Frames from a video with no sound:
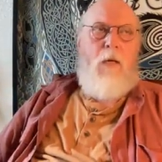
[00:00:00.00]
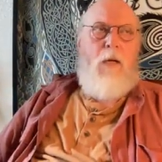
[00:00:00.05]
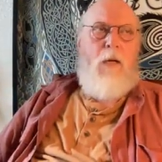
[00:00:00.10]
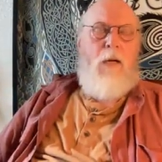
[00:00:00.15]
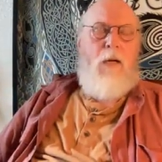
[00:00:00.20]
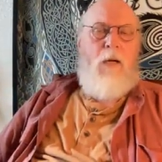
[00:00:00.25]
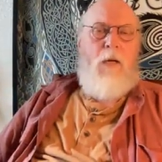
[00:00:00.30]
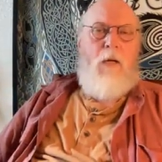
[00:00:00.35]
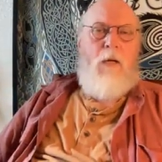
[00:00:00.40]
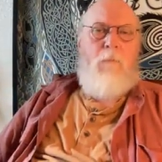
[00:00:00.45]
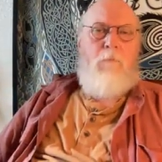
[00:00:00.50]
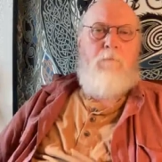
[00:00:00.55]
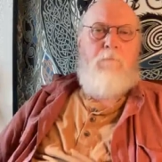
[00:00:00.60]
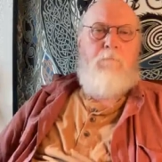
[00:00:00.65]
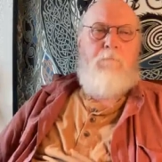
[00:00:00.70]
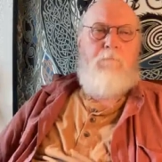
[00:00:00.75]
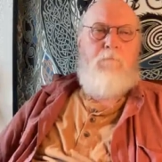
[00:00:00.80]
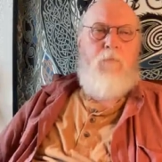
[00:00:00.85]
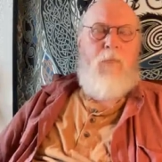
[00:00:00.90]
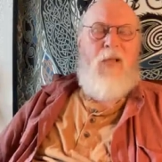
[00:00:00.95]
um,
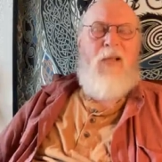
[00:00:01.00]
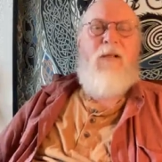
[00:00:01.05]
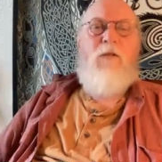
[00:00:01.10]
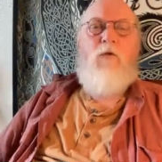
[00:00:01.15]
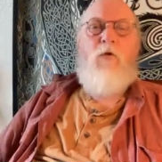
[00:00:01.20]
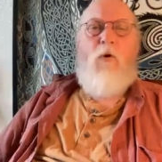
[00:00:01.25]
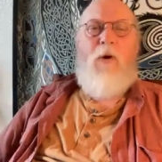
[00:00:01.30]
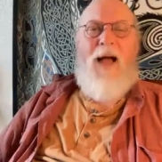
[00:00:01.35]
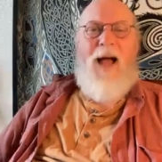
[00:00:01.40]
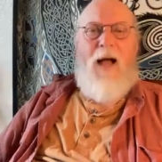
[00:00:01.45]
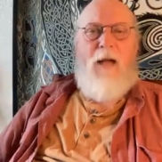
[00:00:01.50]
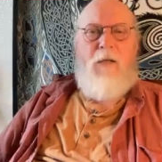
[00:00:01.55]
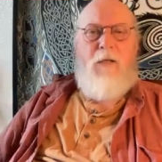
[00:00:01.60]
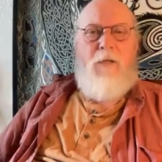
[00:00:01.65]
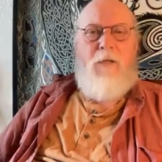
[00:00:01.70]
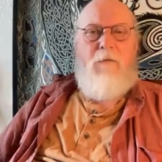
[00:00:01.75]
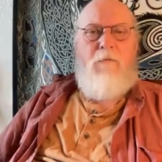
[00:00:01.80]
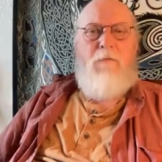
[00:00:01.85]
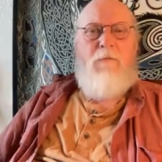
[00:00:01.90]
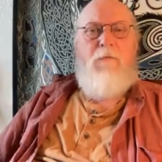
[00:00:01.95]

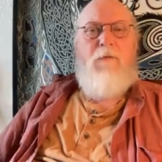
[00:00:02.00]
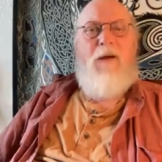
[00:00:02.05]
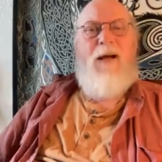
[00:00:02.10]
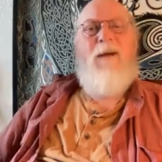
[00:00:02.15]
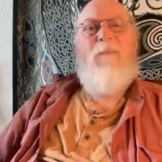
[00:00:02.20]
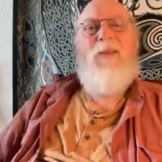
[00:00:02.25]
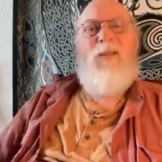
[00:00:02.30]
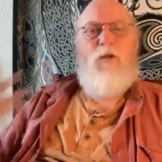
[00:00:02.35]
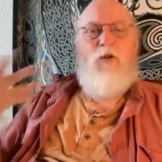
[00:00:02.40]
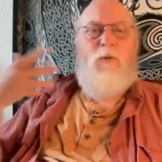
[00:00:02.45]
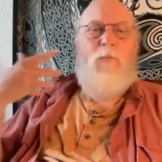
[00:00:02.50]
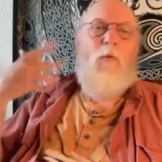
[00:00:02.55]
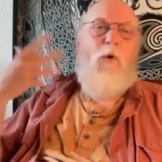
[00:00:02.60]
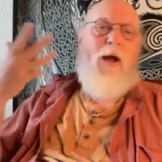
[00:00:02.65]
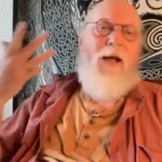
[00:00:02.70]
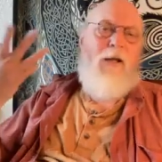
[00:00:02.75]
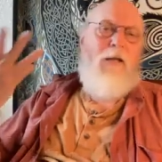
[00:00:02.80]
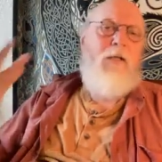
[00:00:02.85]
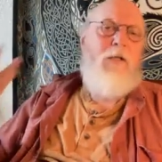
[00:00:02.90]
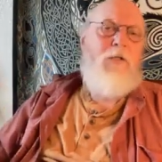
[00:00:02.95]
interactive. I'm in your
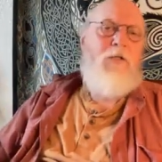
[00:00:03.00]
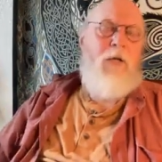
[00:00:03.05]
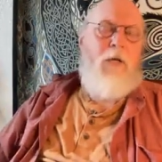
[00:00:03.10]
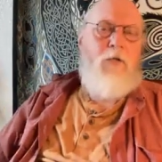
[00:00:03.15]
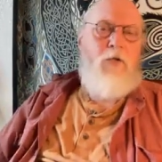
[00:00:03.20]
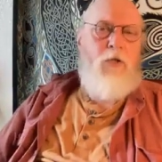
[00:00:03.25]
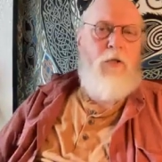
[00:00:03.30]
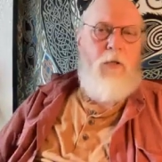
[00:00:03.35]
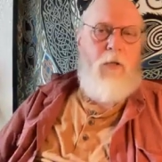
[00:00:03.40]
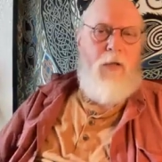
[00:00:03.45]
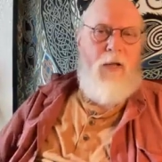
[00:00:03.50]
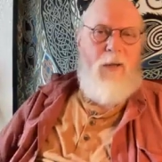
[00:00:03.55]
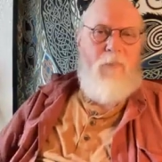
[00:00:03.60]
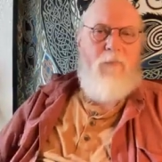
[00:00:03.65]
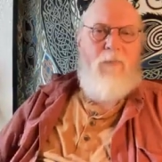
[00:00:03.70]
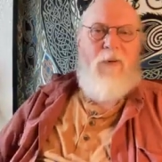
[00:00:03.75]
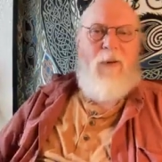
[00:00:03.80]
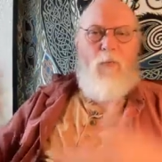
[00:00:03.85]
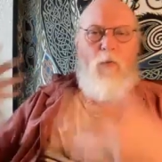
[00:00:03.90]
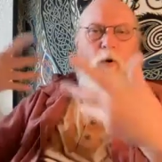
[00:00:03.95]
brain essentially.
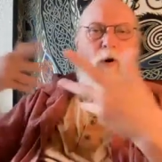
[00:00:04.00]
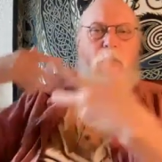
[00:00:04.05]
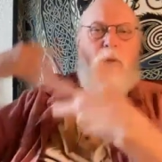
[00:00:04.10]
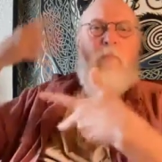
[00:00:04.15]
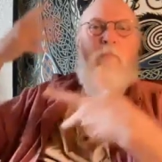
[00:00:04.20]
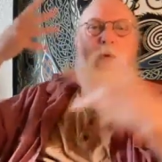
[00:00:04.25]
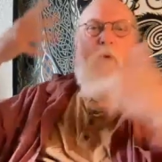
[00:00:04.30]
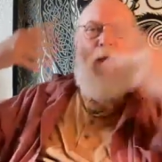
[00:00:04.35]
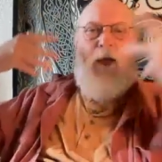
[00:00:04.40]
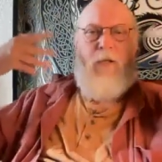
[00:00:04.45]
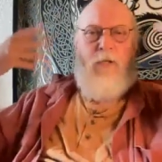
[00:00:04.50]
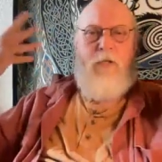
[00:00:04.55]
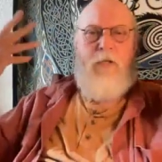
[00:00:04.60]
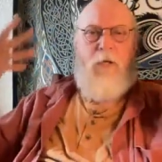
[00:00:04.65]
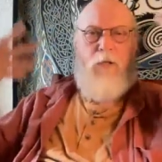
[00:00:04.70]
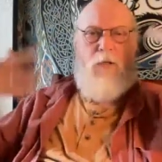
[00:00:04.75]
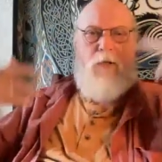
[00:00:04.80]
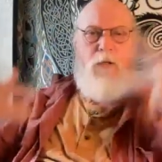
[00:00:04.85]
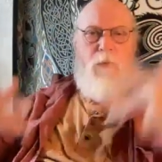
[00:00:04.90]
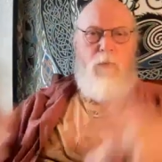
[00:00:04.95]
I'm working brain
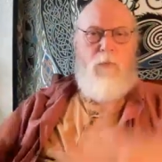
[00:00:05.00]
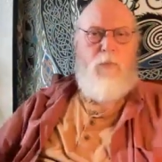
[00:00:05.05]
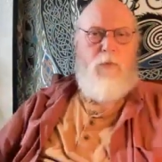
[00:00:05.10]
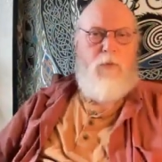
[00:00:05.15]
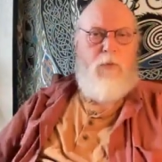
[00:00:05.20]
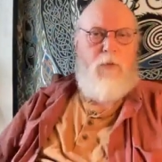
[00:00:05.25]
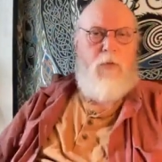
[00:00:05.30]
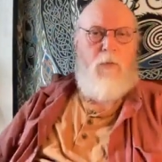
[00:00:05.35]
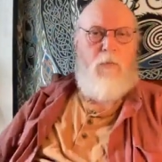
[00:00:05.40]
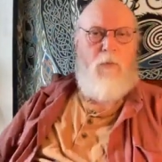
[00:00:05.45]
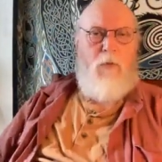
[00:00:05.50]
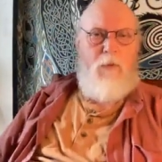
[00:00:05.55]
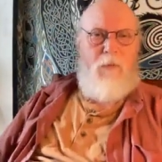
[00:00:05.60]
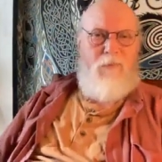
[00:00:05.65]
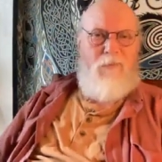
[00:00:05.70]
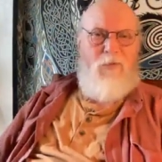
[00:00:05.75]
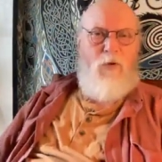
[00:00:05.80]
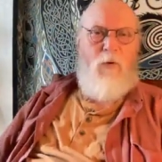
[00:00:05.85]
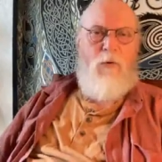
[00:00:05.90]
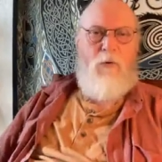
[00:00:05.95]
systems. I'm
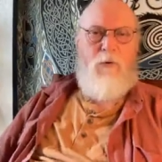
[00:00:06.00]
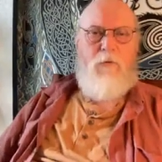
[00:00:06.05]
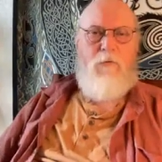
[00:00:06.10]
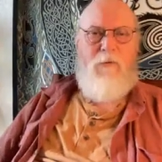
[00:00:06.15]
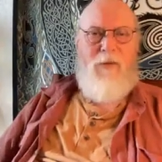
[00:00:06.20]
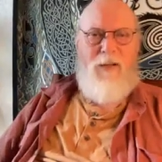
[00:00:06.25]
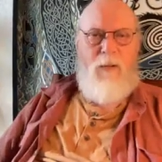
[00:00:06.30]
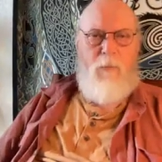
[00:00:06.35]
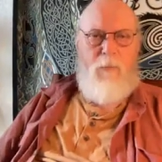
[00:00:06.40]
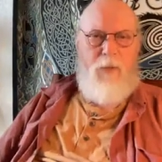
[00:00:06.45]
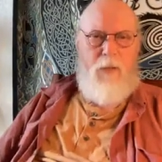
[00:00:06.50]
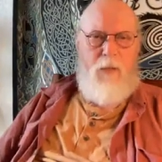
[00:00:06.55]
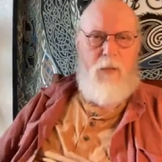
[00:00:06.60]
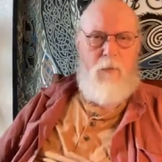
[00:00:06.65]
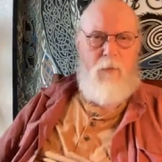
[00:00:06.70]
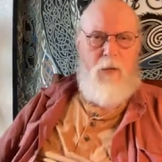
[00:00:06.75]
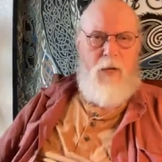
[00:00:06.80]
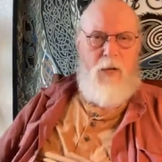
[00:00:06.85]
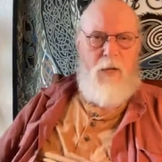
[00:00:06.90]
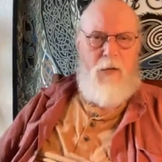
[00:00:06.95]
a neurodevelopmental
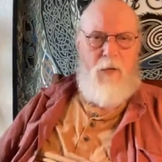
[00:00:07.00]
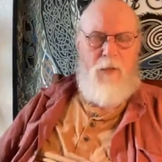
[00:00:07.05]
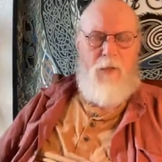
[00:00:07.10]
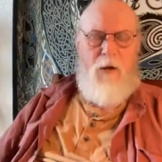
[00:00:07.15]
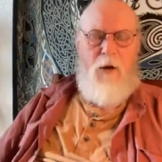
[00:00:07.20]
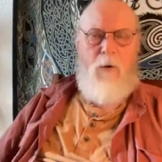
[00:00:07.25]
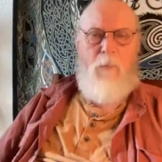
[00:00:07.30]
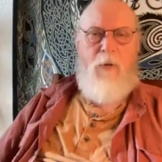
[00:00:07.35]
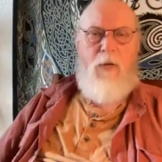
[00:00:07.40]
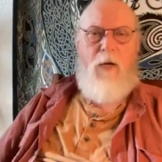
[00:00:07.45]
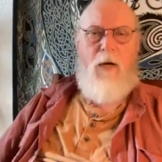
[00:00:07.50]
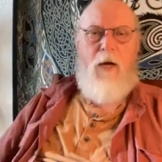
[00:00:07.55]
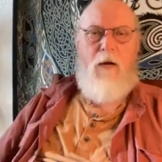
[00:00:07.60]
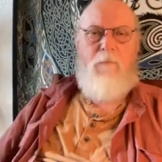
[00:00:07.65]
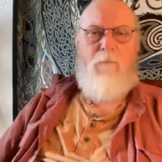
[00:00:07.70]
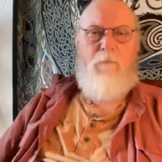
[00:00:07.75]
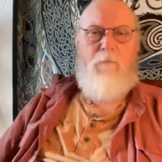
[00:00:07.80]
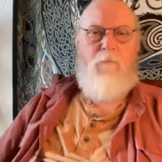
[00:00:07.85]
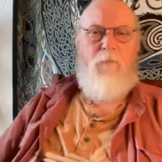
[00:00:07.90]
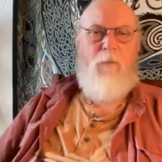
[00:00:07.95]
kind of therapy guy
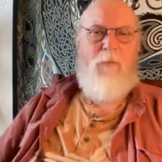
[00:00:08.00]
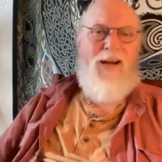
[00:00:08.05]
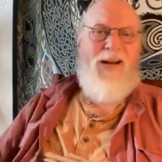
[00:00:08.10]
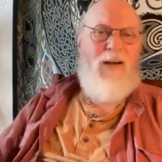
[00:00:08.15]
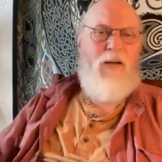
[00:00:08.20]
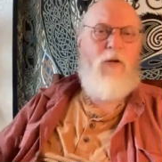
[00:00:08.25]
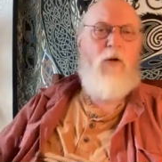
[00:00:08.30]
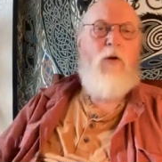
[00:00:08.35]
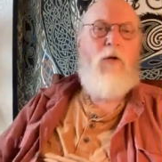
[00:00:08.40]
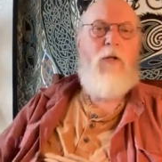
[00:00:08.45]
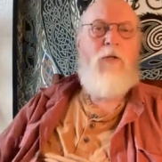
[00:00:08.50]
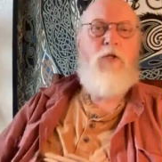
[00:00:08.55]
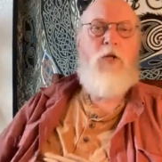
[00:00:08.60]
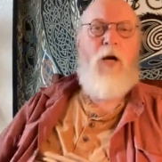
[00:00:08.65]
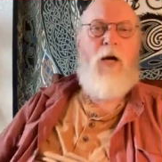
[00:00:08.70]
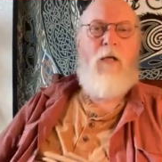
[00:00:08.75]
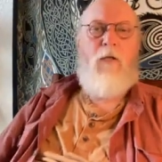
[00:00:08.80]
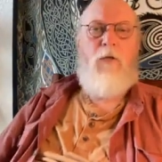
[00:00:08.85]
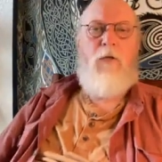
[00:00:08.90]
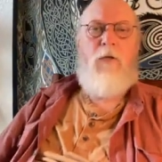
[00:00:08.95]
from out of early
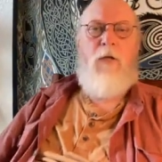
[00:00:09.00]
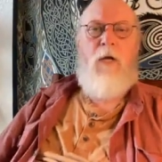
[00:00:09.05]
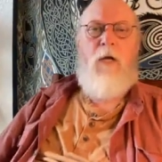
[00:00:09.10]
childhood.